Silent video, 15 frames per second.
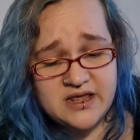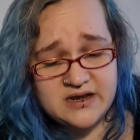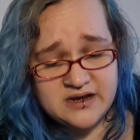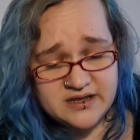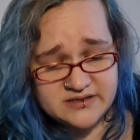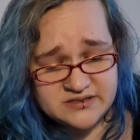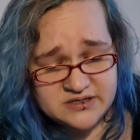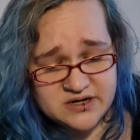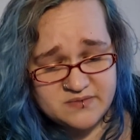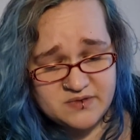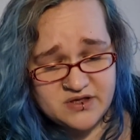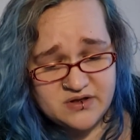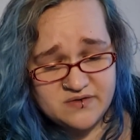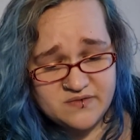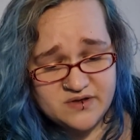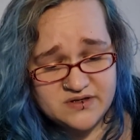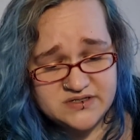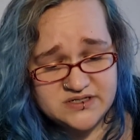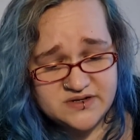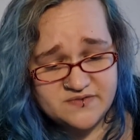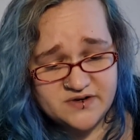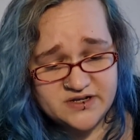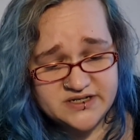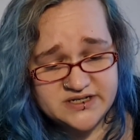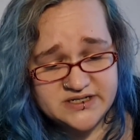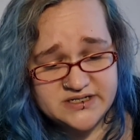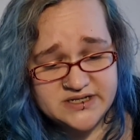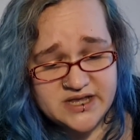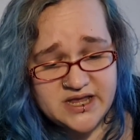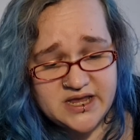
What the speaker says: next time the university flooded,